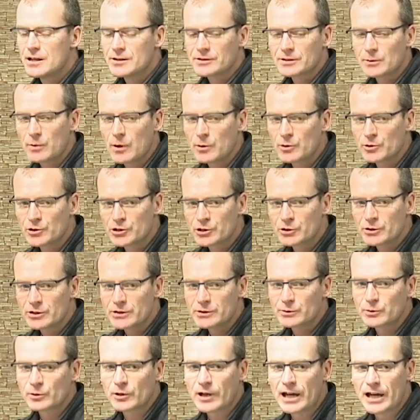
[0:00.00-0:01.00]
So what we'll do
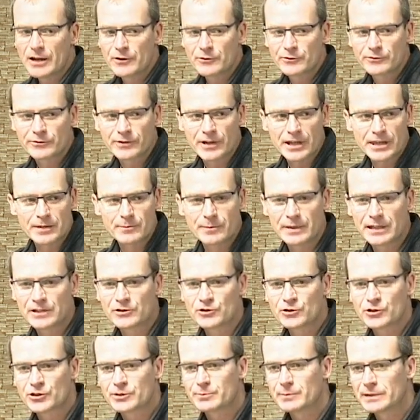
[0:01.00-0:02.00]
is we'll have the
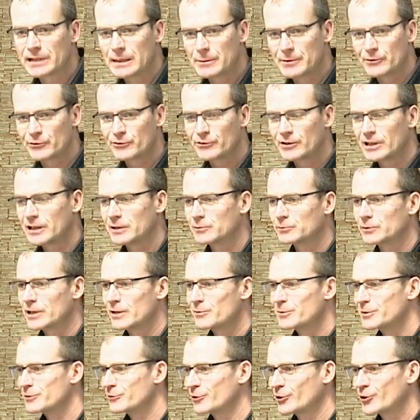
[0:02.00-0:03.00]
men just meet up the front.
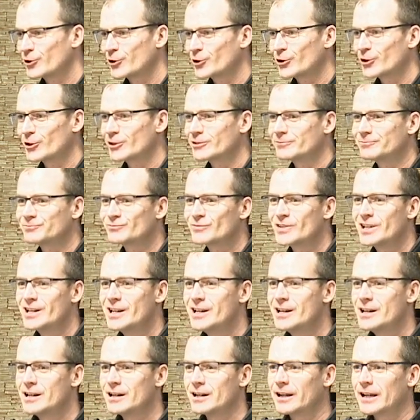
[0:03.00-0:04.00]
We have a bit of a curtain.
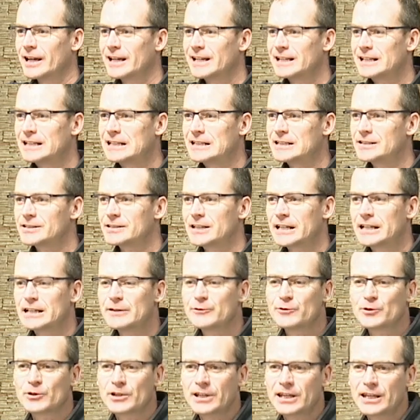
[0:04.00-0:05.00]
Ladies,
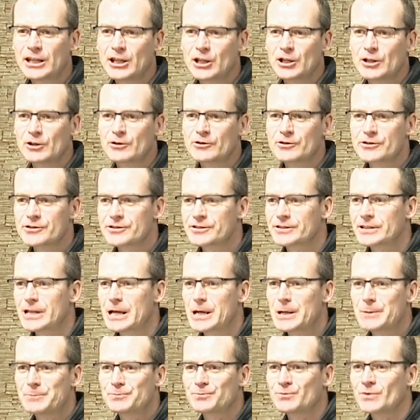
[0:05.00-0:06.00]
and if you're here as
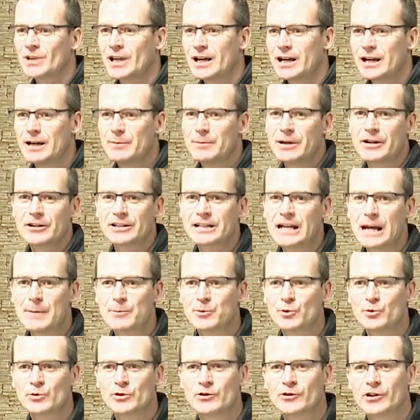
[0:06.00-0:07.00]
a married
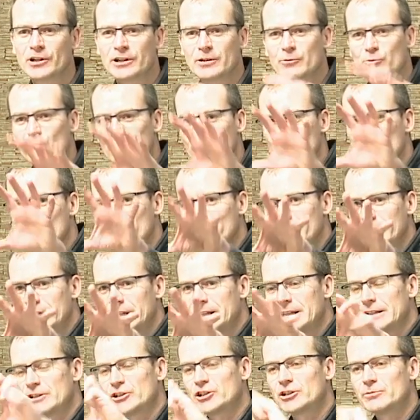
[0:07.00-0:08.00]
couple, we've got a room
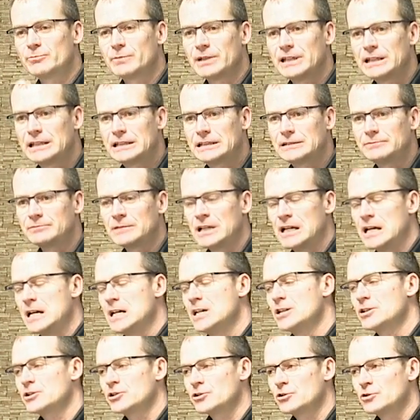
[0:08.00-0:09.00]
there that you can meet in
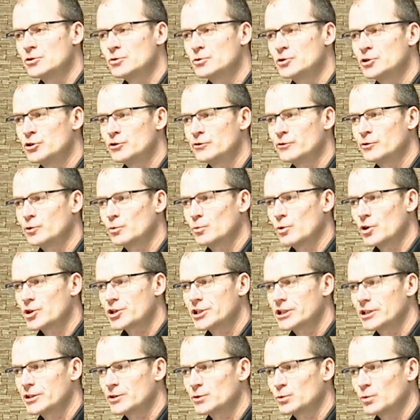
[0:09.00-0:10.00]
to do foot
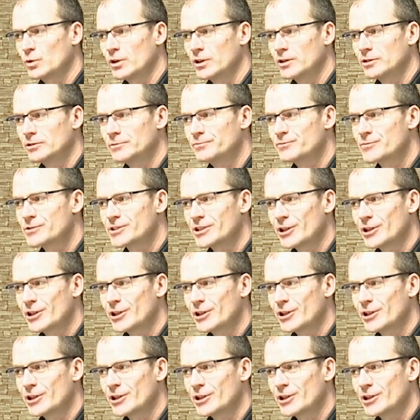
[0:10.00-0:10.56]
washing as well.